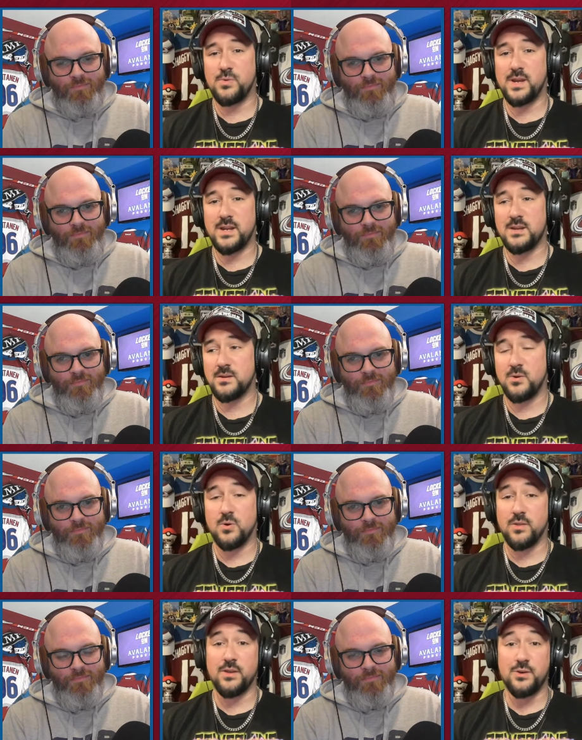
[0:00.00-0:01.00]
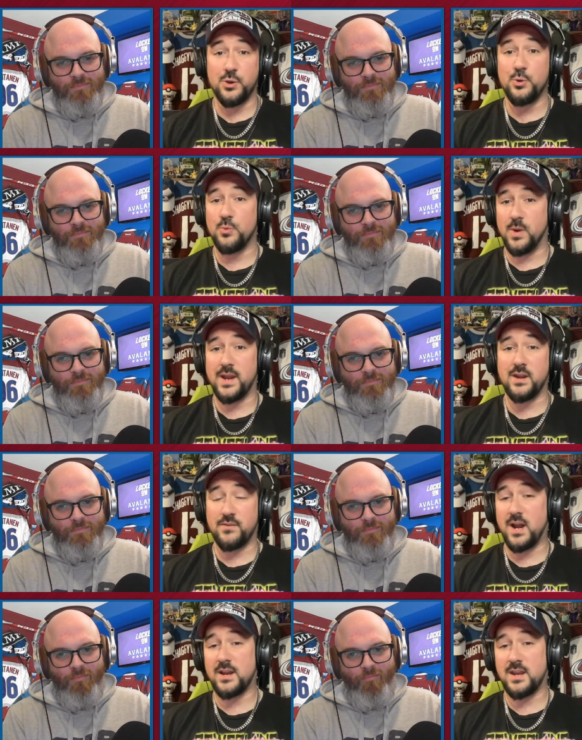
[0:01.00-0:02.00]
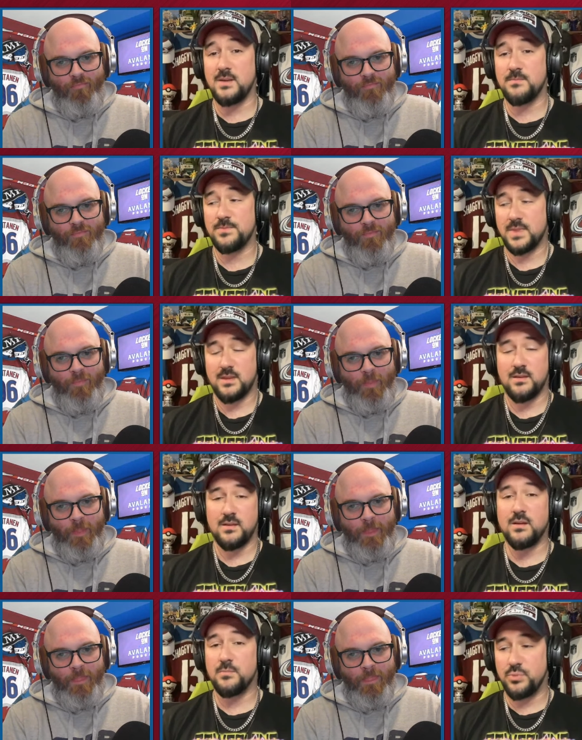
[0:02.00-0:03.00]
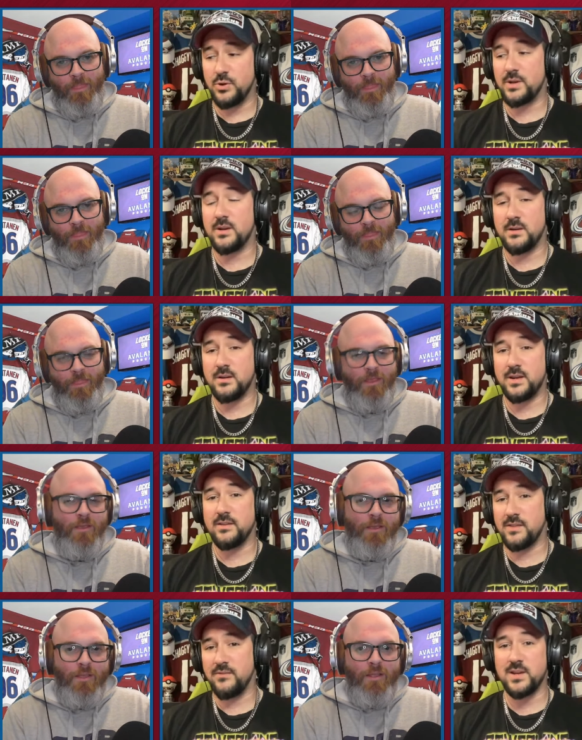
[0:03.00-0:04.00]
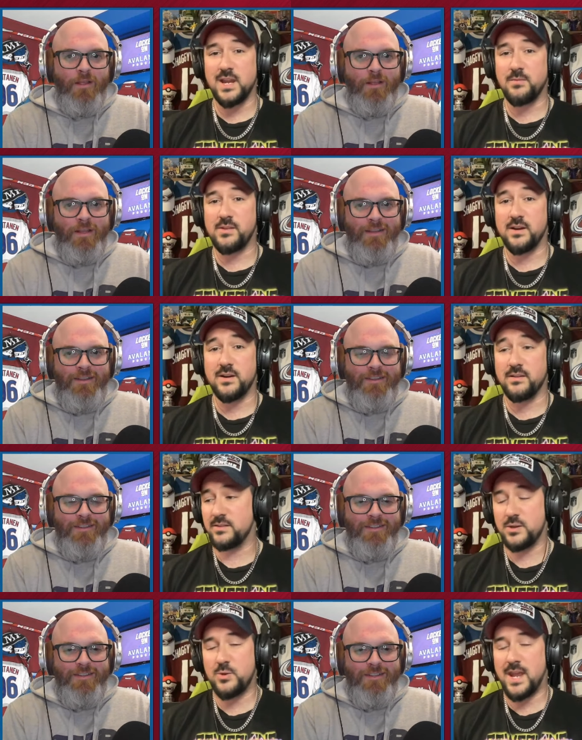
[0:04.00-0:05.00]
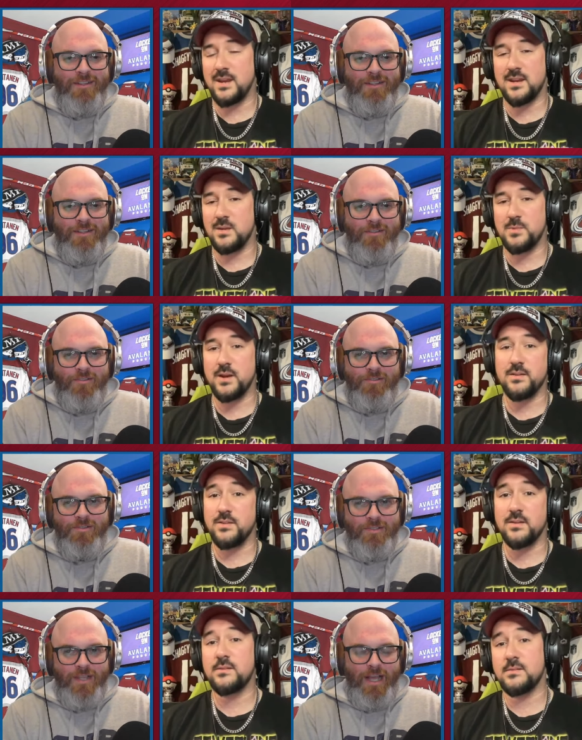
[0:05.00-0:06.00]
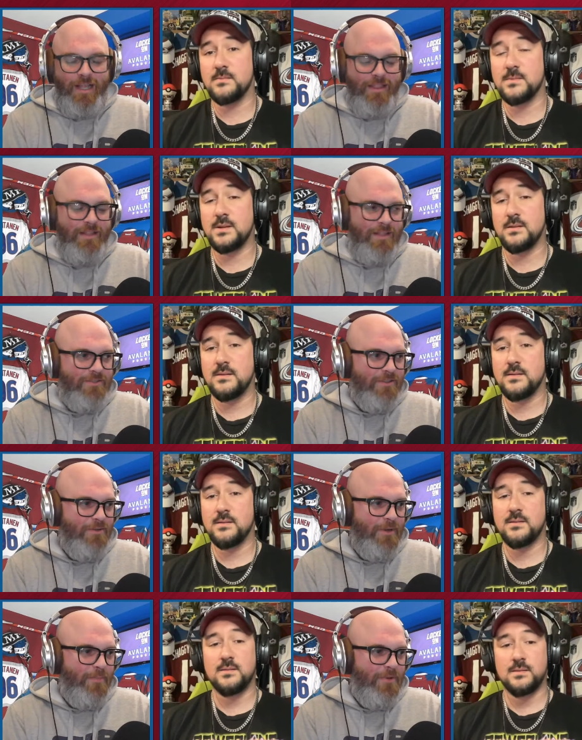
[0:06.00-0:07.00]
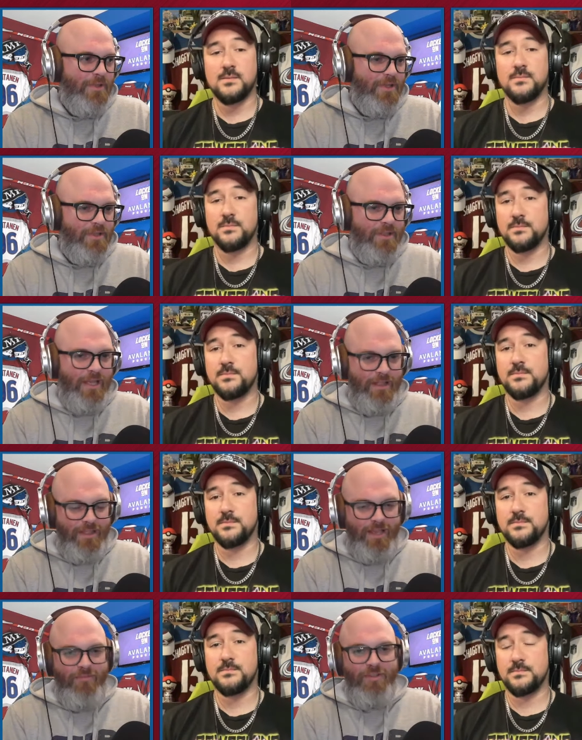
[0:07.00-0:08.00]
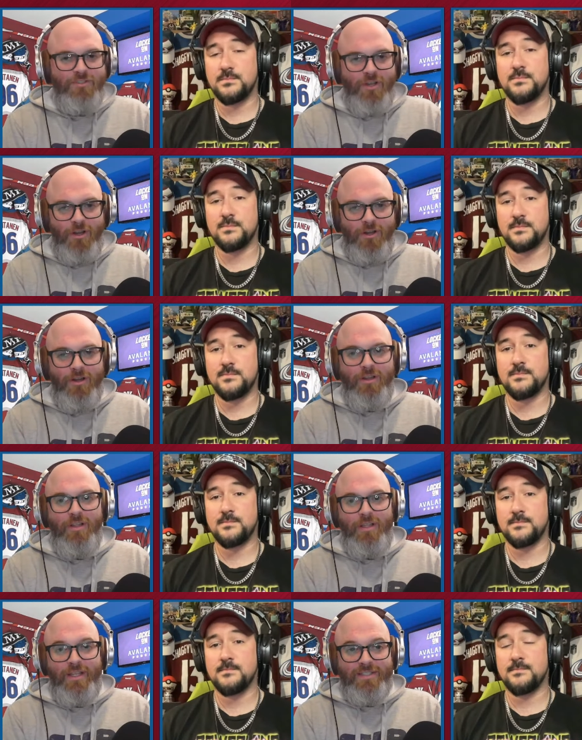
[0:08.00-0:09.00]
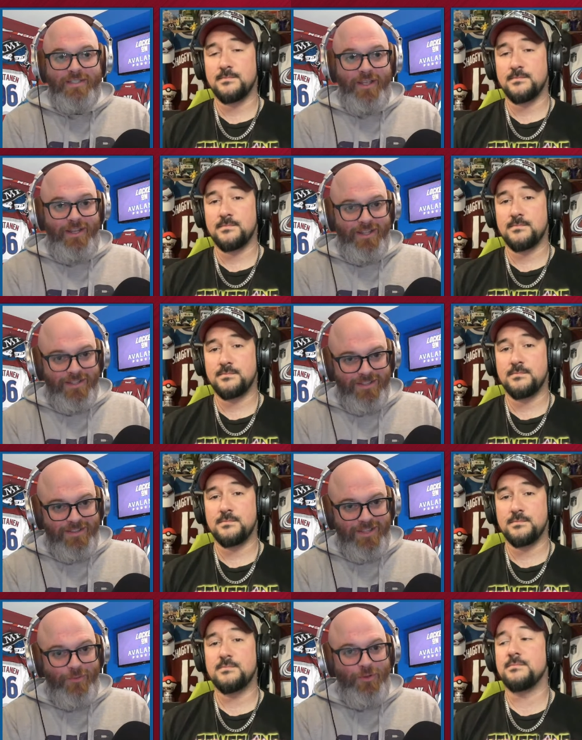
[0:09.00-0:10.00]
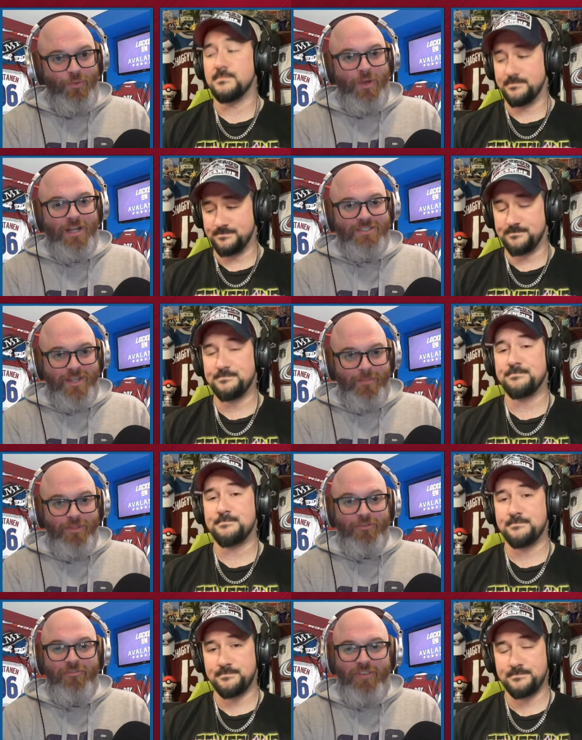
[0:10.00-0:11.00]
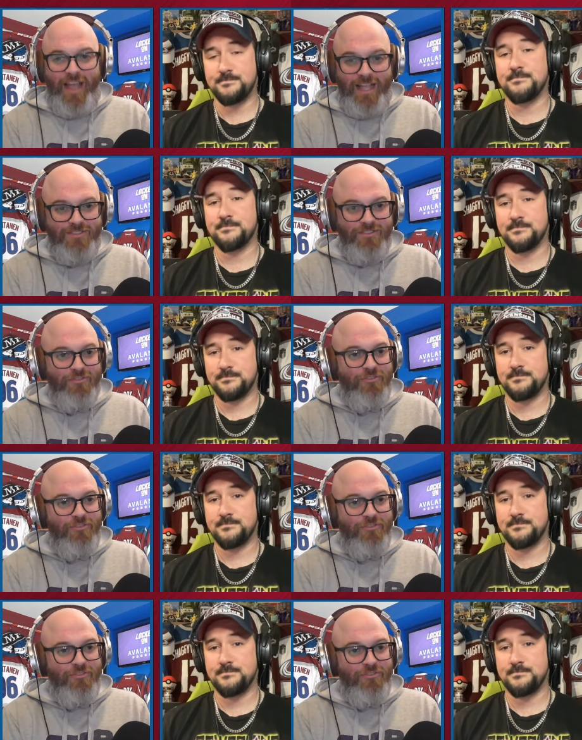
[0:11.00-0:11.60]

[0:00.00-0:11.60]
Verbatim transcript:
Speaker 1: way or the new way of hockey put in a seven game series. You can't get any better than this.
Speaker 2: I think that's a good way to put like the the Avalanche are exciting. Like when you watch them, they're fast, they're